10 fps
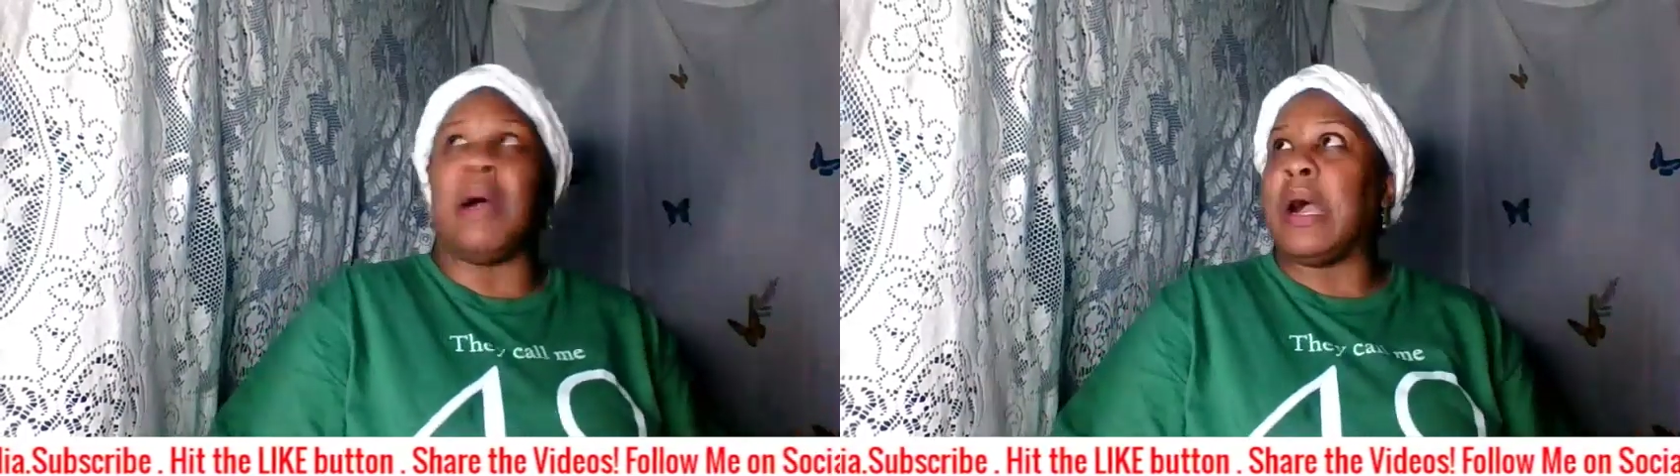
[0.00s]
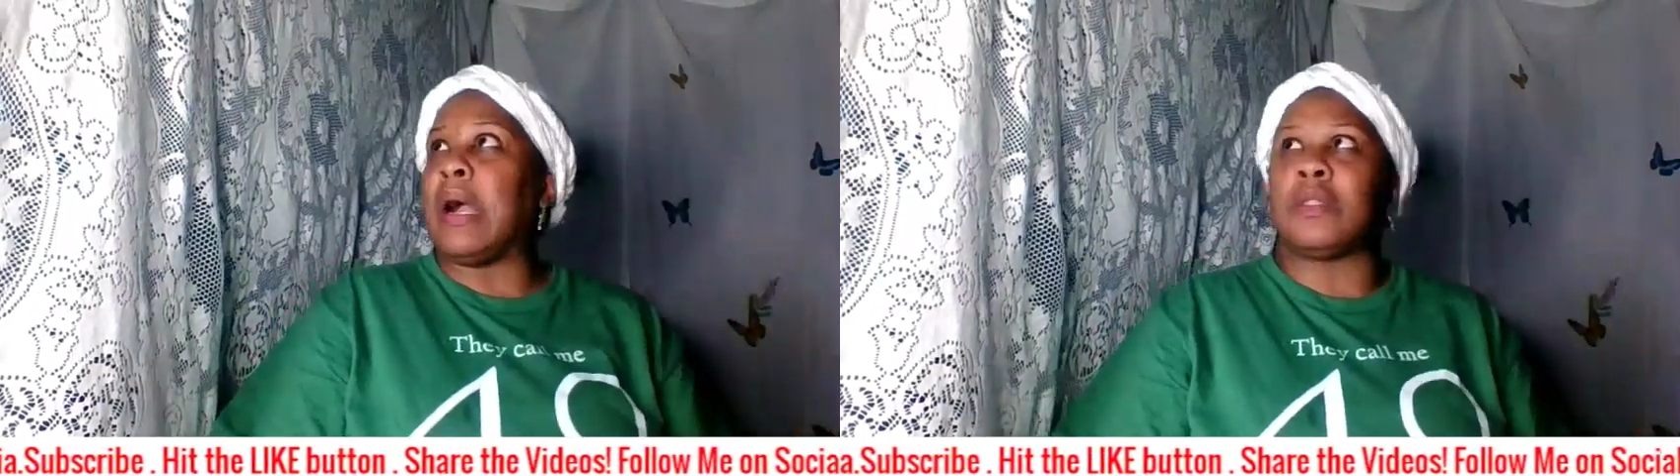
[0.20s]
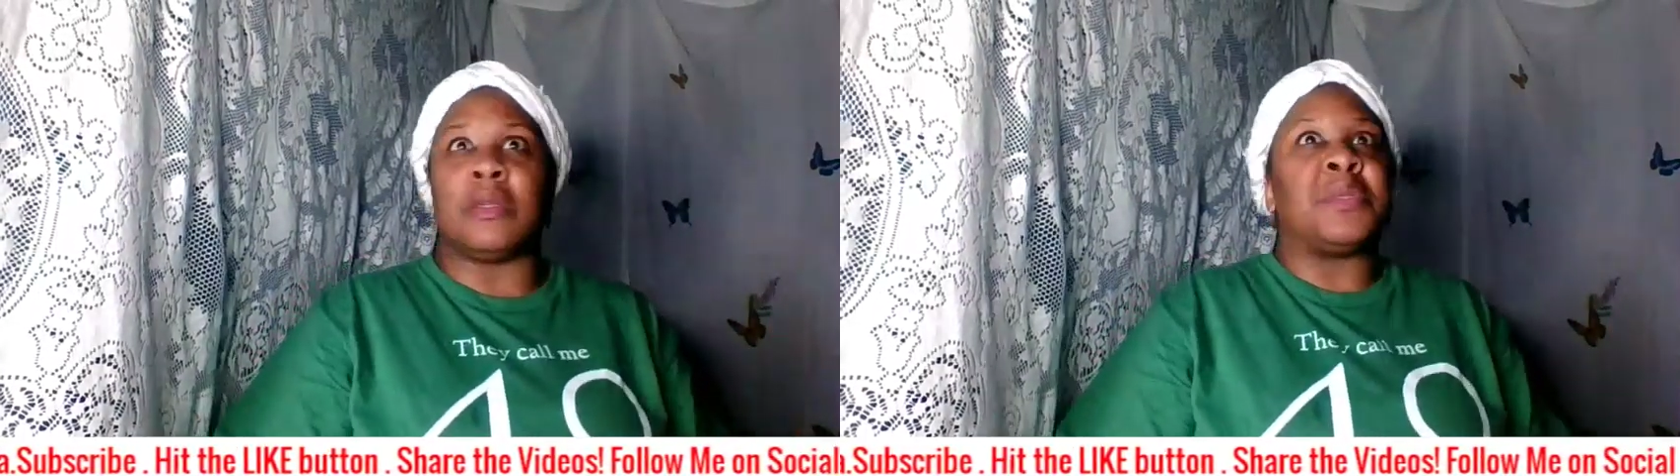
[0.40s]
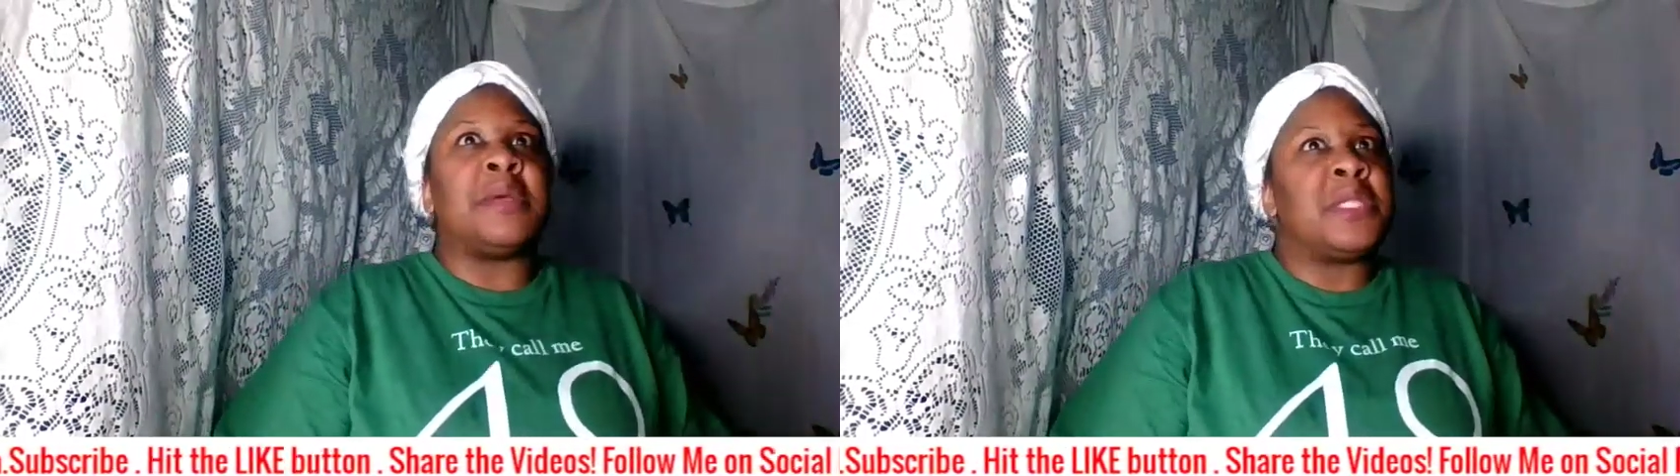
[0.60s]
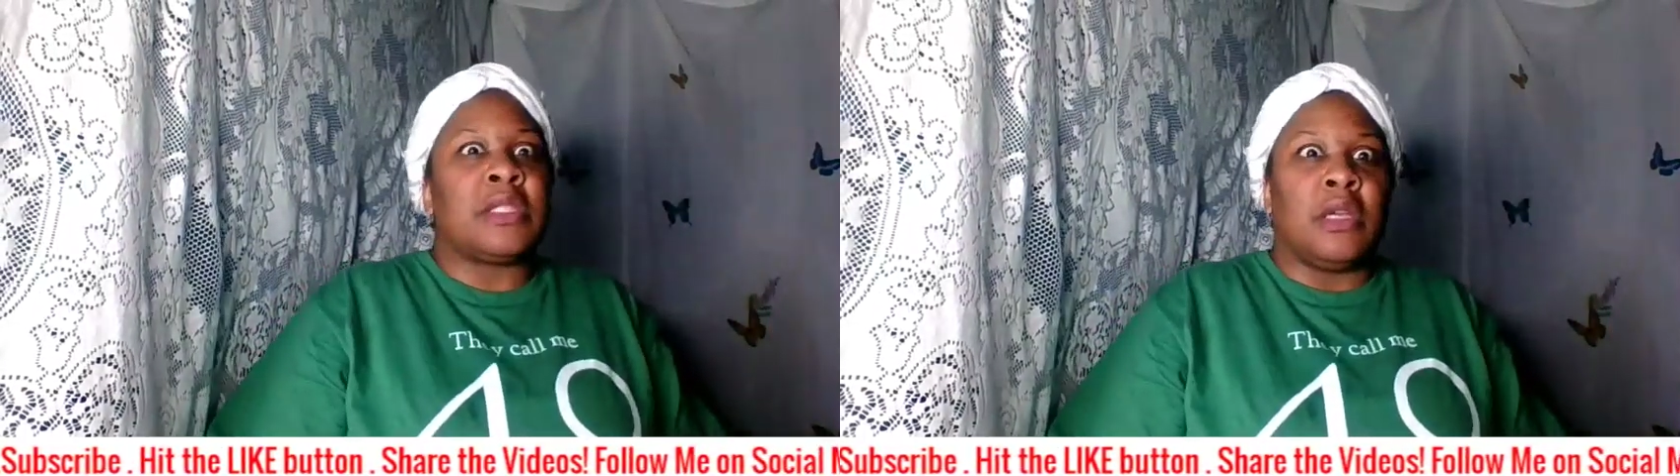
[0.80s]
Sometimes it's
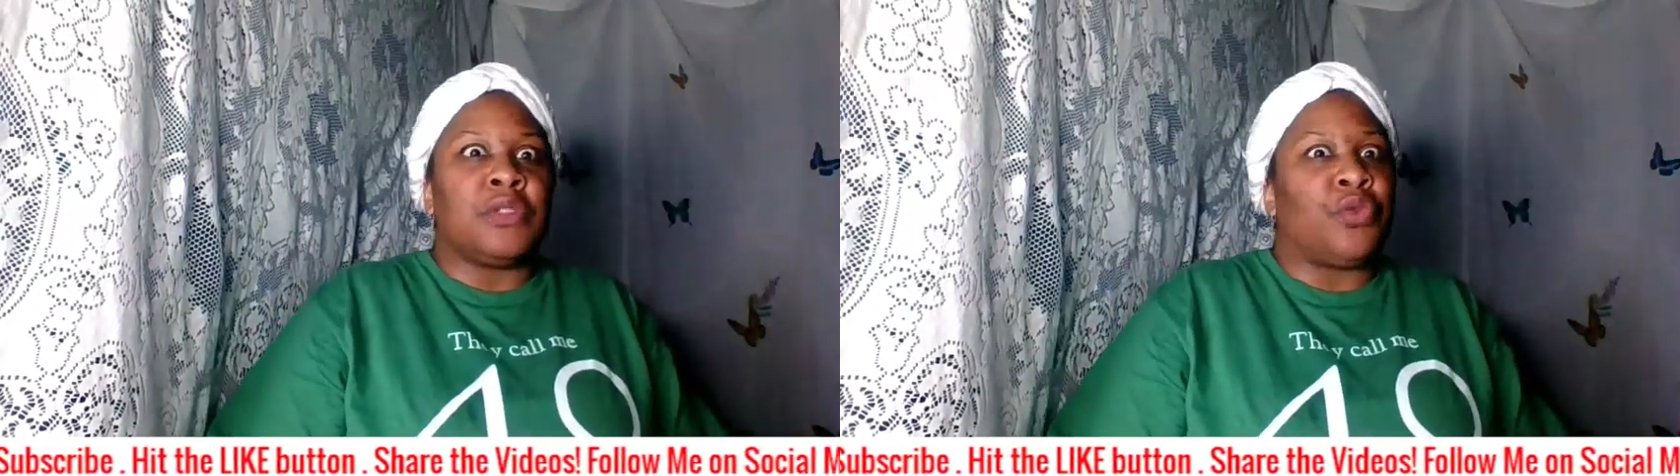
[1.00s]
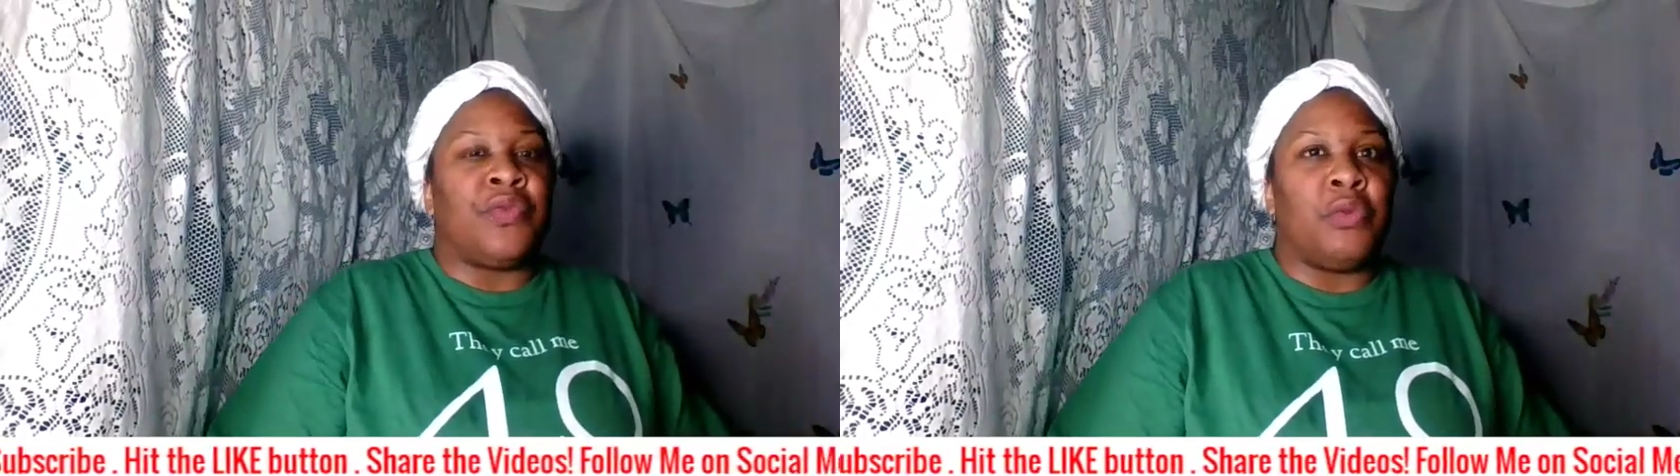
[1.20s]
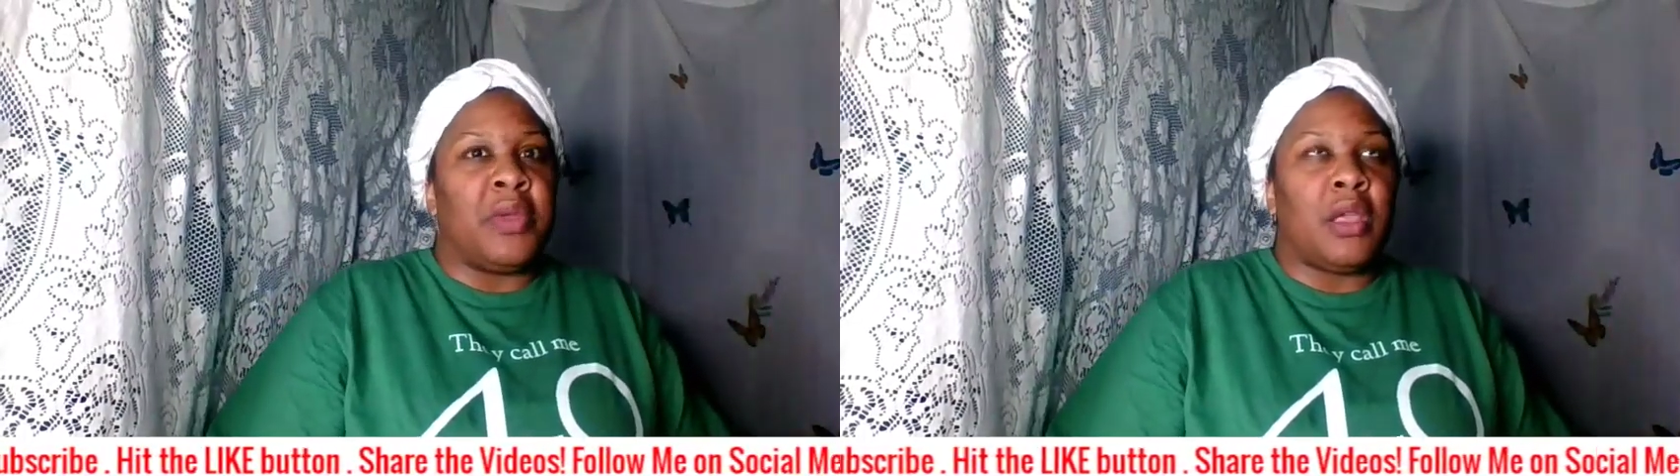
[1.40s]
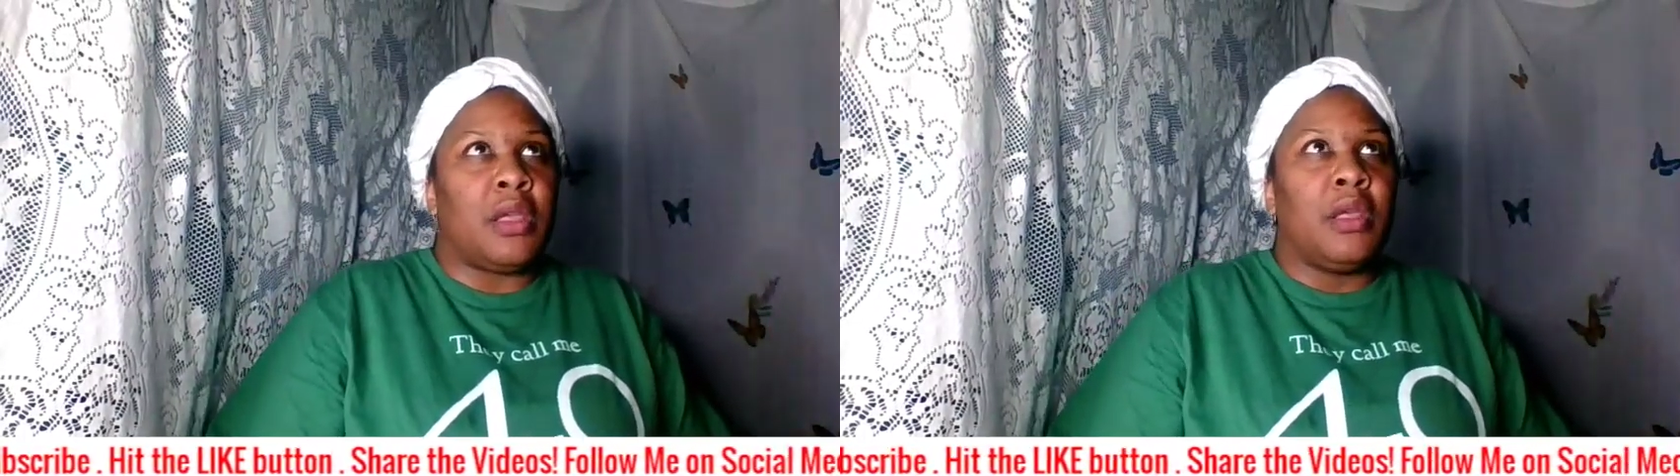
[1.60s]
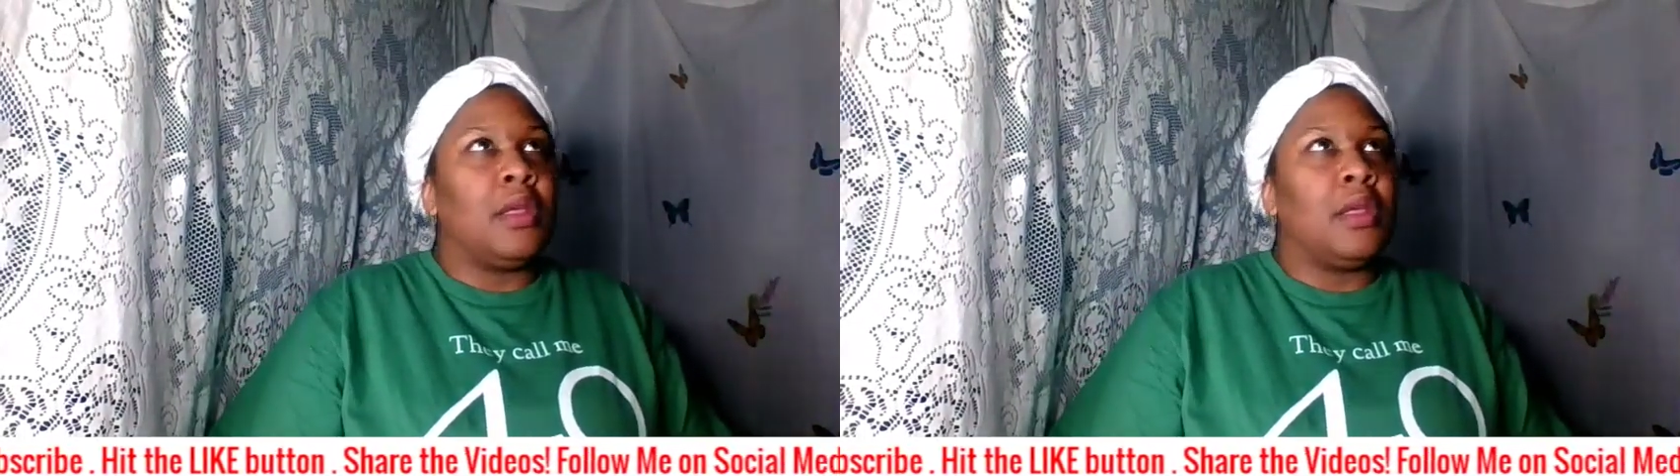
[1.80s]
claustrophobic.